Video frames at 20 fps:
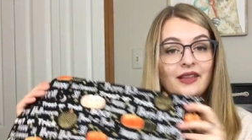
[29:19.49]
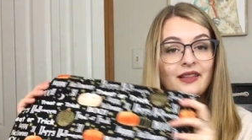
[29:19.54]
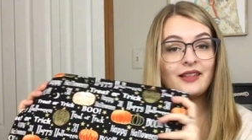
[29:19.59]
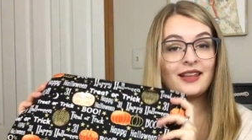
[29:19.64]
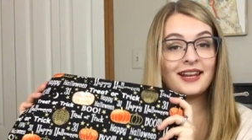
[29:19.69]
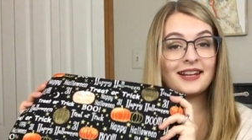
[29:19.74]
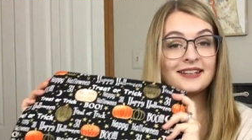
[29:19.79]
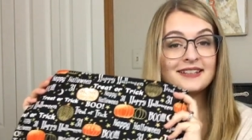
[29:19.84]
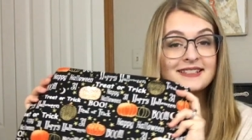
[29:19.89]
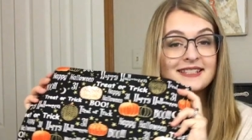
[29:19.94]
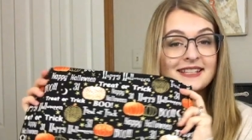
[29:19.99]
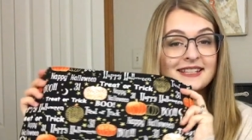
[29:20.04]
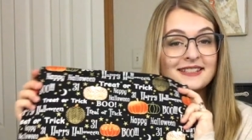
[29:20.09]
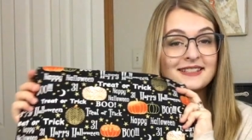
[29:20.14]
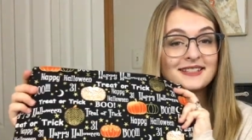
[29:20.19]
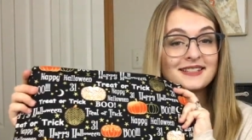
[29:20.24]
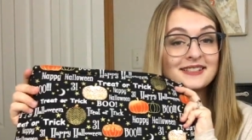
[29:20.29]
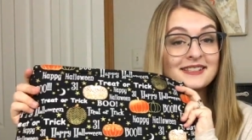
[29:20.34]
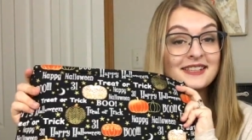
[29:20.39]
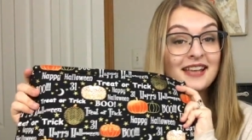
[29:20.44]
And that is
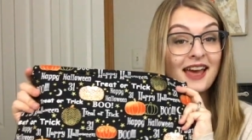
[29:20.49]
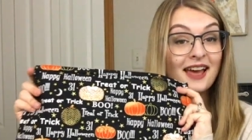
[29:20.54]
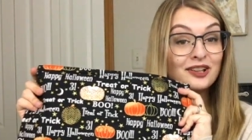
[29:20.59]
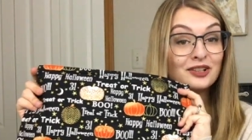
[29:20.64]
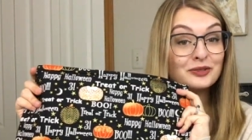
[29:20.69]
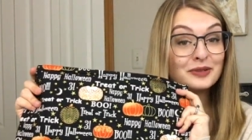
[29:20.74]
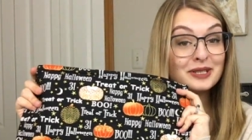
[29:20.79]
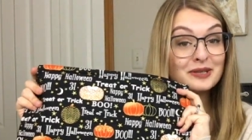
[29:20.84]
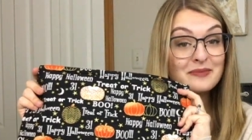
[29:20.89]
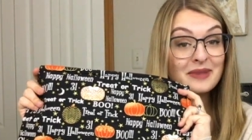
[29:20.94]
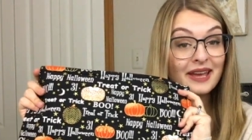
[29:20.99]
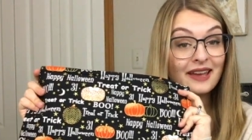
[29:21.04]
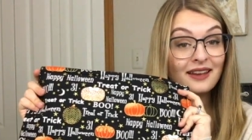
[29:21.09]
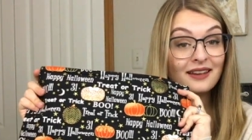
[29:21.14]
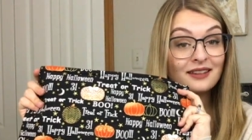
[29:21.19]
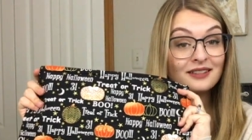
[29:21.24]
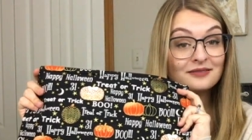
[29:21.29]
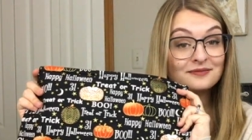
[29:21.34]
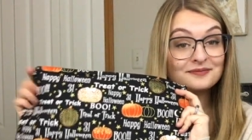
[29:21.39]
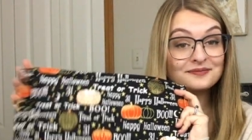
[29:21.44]
in this Halloween
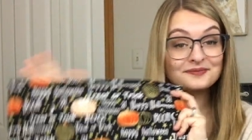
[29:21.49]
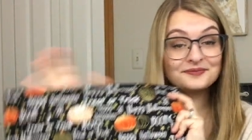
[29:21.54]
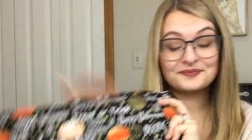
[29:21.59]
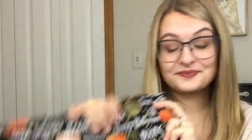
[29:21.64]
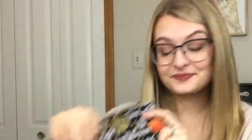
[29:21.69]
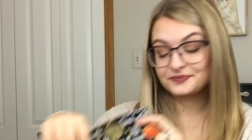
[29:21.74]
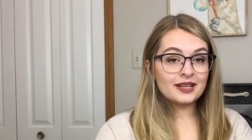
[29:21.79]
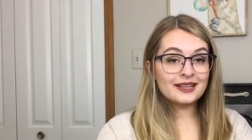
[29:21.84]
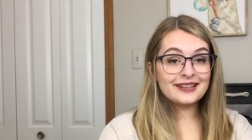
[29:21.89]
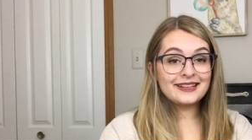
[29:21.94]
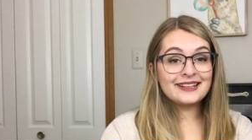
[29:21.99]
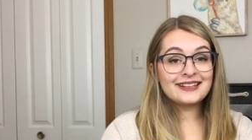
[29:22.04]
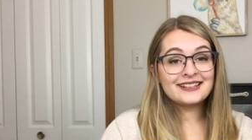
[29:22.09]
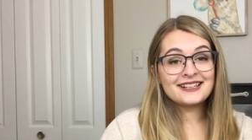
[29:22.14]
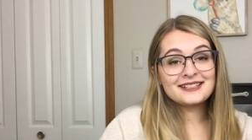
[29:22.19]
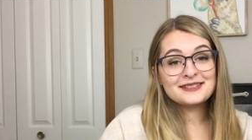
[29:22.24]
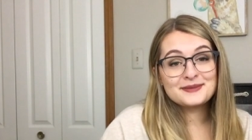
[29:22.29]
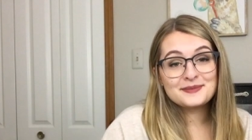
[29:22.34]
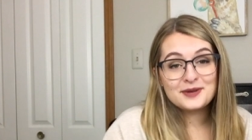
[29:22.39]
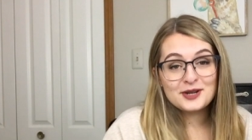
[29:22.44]
bag. The
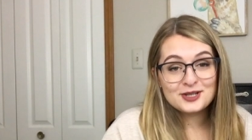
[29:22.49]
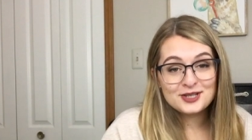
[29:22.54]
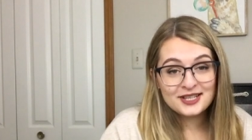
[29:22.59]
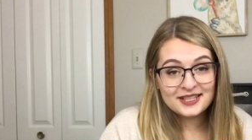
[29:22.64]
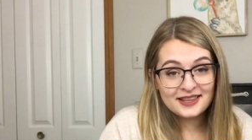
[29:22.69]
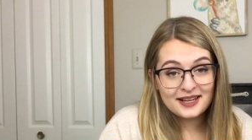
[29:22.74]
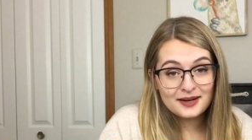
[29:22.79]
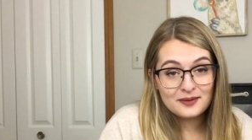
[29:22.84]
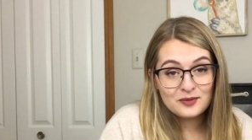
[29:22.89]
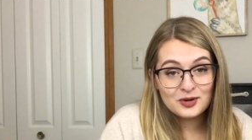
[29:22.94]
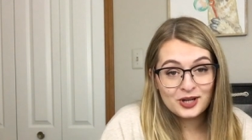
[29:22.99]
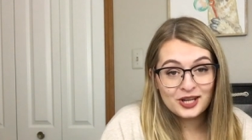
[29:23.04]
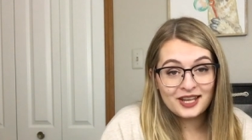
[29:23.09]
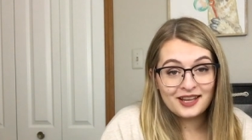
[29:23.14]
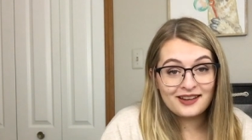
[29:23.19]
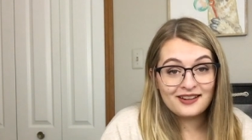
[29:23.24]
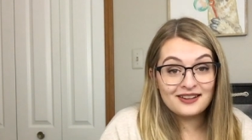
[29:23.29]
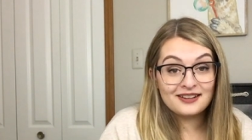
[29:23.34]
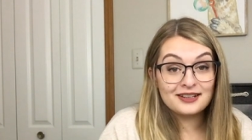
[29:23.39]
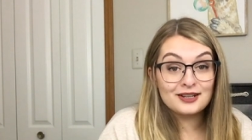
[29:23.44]
next project that I'm
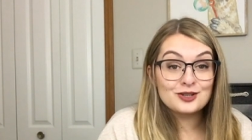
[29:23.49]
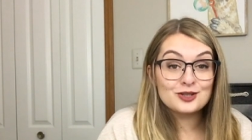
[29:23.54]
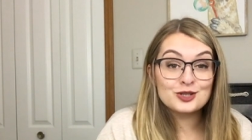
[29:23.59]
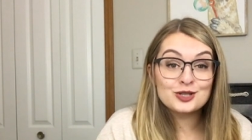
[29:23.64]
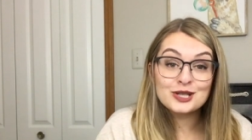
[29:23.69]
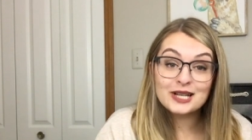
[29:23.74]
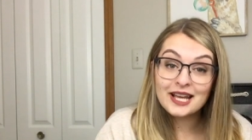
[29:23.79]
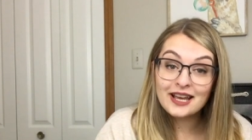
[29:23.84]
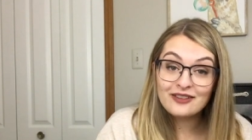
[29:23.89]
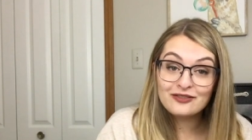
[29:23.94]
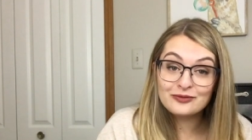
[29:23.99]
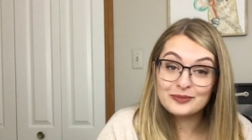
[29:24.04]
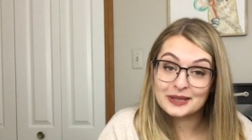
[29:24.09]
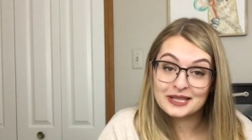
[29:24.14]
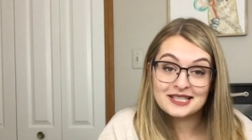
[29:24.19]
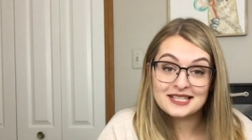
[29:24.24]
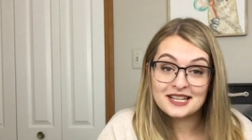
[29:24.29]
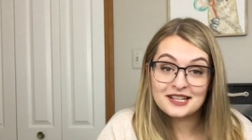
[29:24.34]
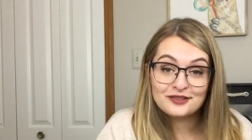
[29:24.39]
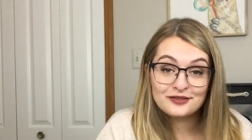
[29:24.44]
working on should have
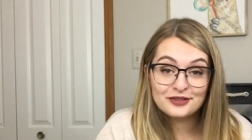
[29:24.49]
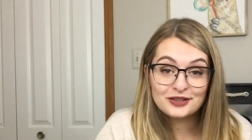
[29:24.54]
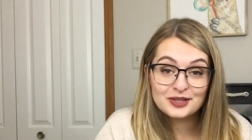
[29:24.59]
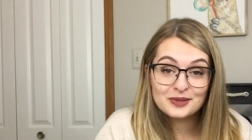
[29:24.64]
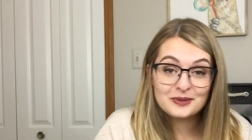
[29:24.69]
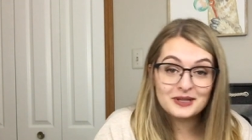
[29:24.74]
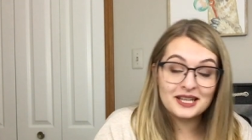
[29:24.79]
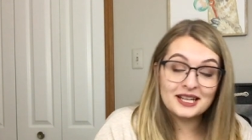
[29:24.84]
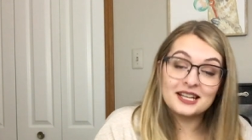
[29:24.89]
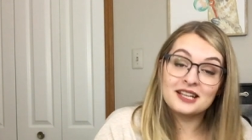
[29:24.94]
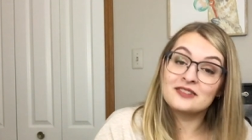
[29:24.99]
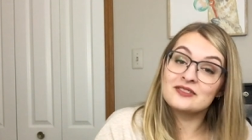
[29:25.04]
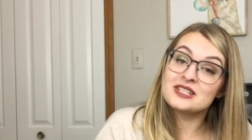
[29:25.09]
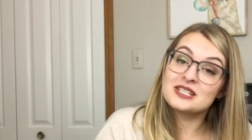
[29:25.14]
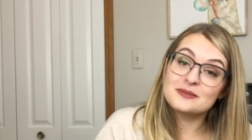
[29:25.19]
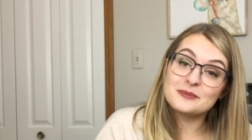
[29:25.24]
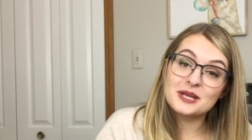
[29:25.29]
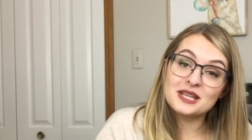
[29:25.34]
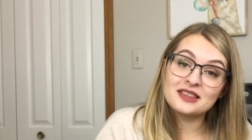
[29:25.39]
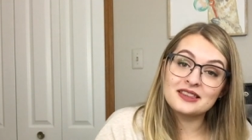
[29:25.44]
been done for the beginning of
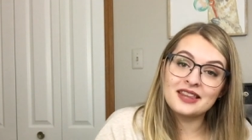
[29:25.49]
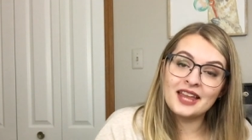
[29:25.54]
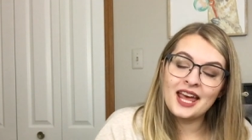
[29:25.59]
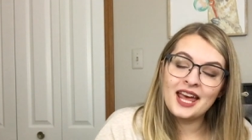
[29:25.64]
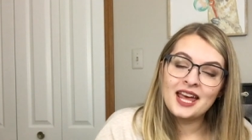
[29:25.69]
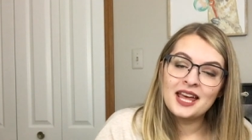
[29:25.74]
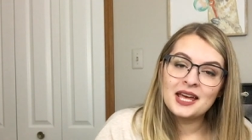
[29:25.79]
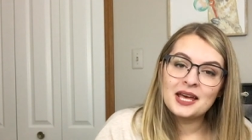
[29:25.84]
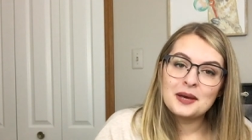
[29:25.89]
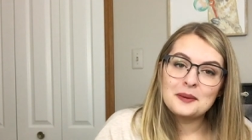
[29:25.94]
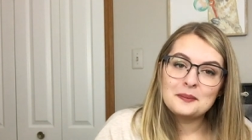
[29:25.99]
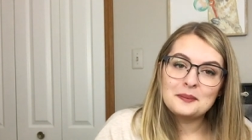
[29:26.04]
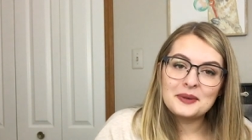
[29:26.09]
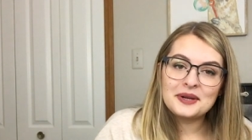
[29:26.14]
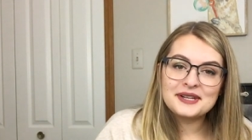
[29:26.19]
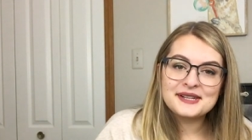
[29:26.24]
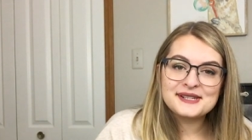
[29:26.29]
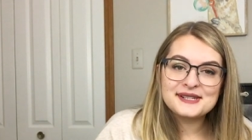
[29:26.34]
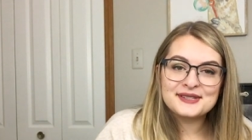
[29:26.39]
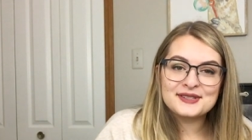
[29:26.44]
this month,
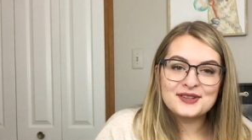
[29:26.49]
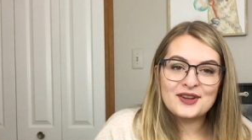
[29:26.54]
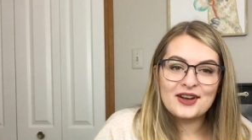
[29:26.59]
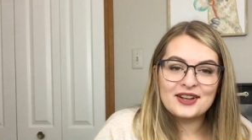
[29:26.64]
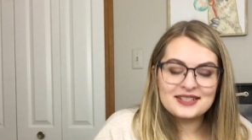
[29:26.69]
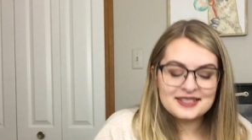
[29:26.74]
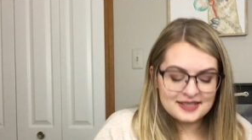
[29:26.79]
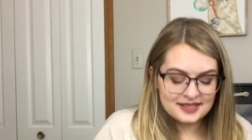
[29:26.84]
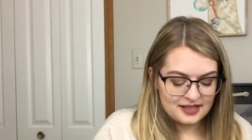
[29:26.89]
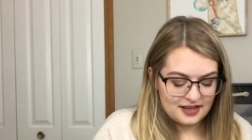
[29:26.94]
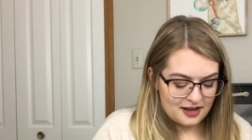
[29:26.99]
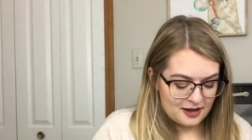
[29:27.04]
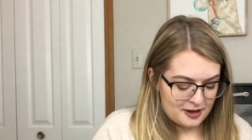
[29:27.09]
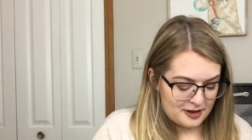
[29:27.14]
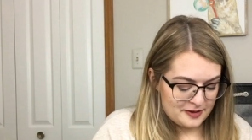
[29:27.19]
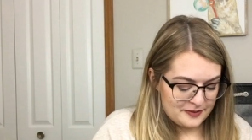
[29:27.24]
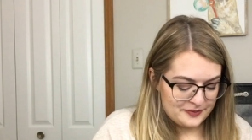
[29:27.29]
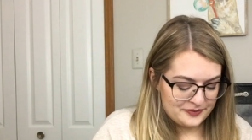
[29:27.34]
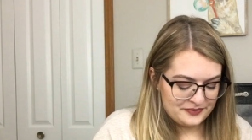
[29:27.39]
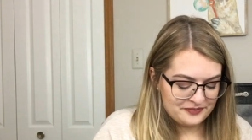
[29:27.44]
but it is not.
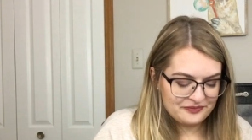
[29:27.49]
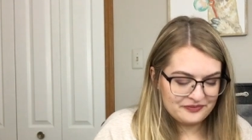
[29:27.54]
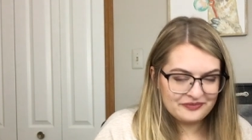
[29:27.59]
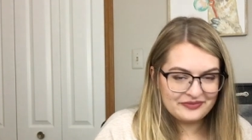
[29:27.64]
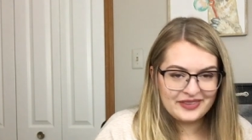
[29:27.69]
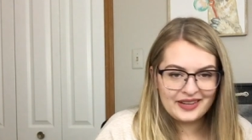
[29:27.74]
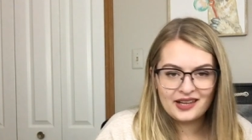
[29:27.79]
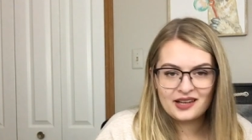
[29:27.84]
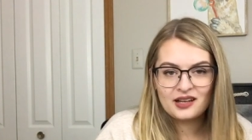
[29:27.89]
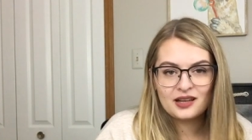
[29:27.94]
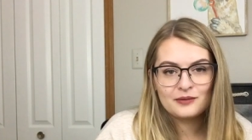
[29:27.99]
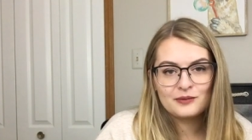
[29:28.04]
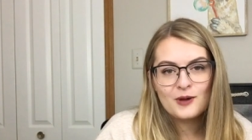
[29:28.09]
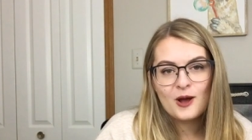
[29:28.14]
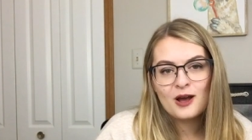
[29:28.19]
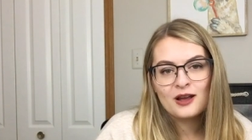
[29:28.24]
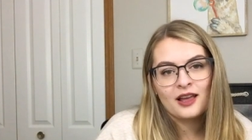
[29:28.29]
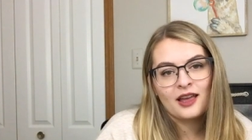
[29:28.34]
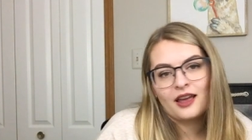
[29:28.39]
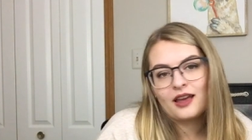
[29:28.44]
And I'm
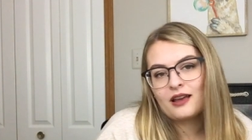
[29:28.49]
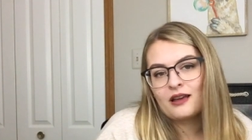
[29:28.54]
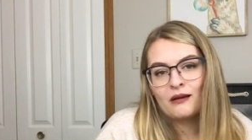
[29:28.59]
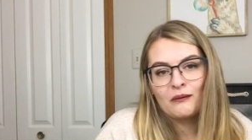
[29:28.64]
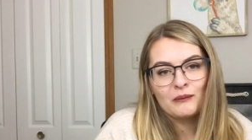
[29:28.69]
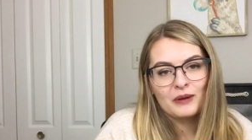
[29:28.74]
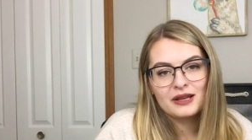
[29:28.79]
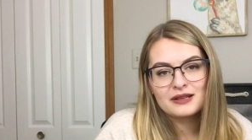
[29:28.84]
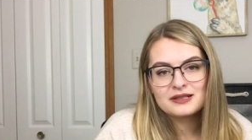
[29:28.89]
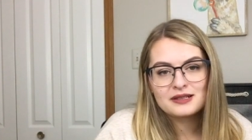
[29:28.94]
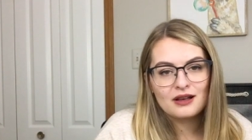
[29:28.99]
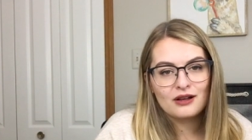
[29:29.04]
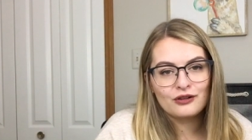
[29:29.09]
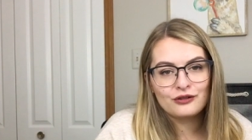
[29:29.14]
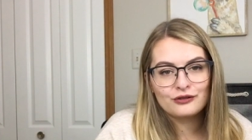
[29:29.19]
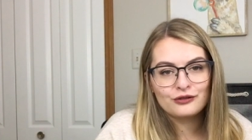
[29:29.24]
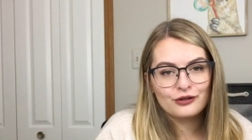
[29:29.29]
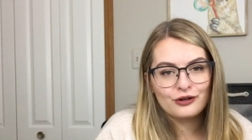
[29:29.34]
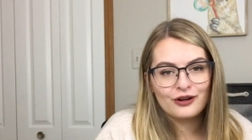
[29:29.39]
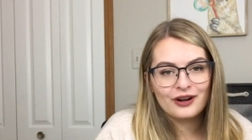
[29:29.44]
not kicking
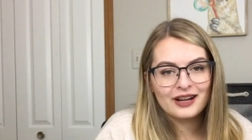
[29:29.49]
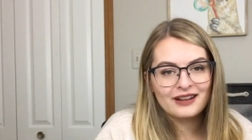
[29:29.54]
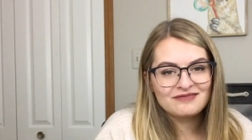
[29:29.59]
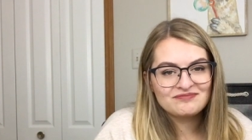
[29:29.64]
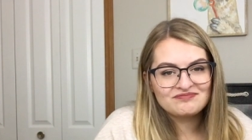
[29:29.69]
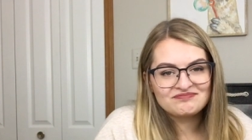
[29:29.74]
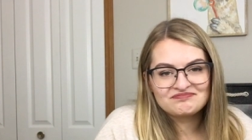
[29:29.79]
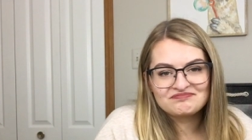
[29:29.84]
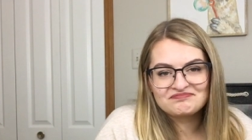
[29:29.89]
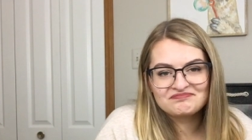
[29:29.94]
myself for it.